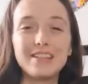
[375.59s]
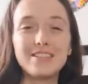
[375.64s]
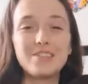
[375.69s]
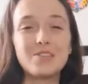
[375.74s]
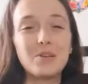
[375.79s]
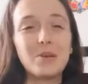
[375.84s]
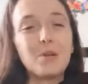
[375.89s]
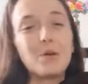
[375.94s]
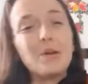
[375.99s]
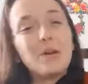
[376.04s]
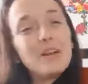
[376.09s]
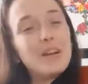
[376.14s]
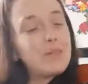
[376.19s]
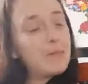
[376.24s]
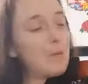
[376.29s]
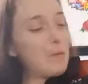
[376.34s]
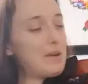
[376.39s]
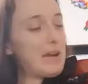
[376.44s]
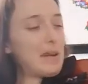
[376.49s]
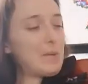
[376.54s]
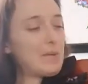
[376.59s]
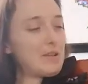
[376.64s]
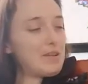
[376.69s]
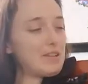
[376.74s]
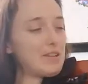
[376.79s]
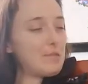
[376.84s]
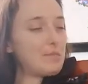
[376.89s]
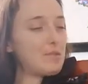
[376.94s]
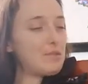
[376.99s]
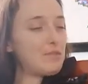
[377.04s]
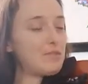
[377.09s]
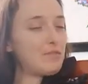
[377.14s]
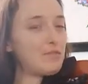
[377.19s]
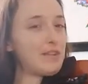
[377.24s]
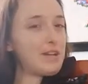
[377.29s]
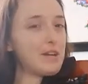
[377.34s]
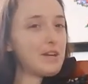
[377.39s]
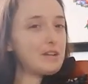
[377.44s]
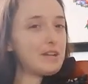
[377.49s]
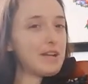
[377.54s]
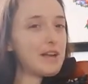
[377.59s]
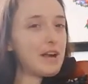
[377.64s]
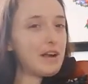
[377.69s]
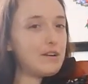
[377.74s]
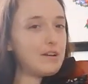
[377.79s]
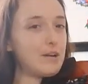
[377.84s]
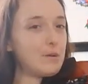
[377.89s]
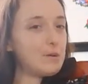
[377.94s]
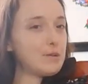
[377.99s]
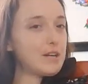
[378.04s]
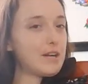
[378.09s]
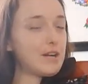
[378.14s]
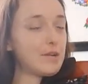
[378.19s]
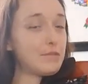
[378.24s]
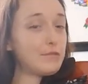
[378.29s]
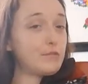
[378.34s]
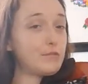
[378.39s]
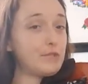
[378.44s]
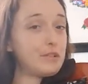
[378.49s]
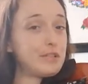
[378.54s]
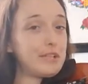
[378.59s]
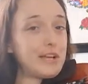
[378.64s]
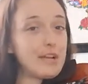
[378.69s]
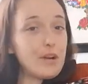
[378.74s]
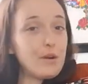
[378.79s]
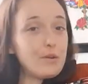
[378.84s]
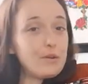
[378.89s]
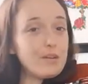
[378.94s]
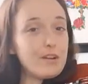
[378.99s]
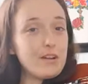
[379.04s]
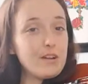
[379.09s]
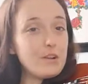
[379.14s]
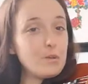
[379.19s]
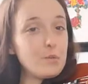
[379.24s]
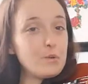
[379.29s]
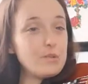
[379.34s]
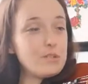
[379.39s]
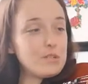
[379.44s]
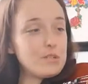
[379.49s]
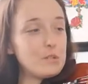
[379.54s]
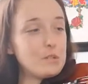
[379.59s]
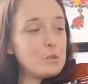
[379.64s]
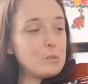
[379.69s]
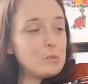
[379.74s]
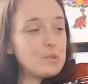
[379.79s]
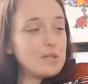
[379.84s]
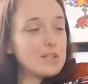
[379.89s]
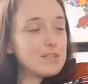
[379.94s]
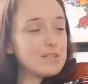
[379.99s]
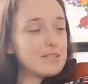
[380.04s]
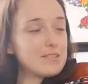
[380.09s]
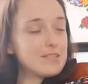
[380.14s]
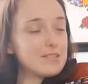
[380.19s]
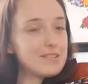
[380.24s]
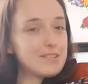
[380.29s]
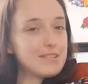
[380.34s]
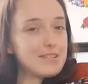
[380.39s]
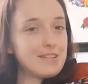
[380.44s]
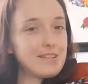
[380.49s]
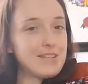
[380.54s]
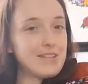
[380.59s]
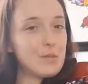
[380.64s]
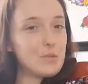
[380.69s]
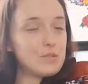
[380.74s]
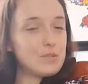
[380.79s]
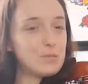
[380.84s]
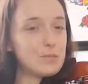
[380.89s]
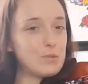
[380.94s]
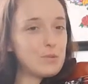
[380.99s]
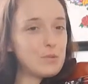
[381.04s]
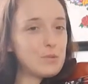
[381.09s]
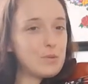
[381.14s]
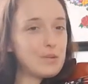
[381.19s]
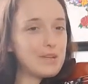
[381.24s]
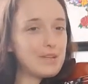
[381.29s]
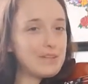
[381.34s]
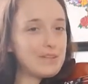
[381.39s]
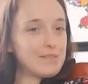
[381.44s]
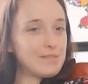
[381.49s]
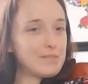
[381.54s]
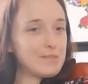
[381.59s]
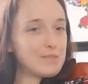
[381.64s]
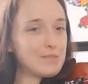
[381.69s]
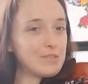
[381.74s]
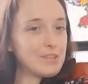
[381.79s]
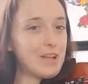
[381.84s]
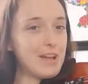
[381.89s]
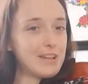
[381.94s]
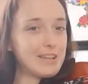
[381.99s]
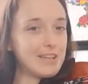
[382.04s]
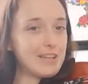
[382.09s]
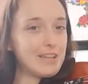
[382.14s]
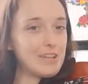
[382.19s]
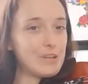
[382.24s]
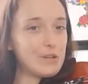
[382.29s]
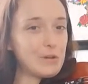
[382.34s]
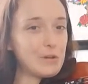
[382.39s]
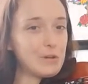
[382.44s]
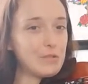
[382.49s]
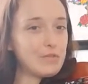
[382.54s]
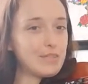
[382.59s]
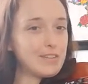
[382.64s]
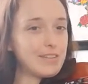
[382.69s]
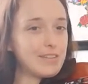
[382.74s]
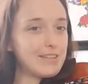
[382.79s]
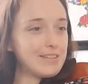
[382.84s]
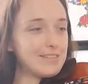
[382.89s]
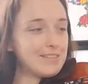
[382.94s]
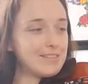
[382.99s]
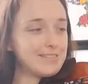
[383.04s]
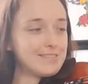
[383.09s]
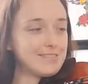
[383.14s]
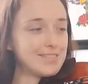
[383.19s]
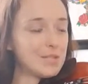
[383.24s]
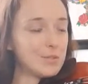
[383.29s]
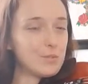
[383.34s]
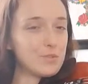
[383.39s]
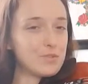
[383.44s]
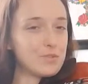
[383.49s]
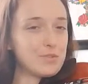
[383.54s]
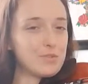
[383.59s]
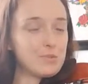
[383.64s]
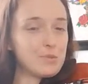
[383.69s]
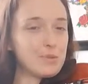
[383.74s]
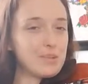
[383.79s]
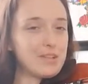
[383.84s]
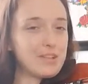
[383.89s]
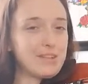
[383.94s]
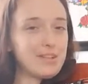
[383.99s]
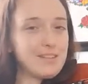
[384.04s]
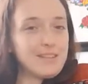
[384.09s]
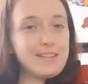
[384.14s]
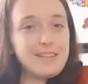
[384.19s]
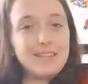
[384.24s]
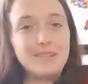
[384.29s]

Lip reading: So what would happen is I'd put the finger down and it would kind of freak out and not know what to do because it was in between locking and curving, and it wasn't really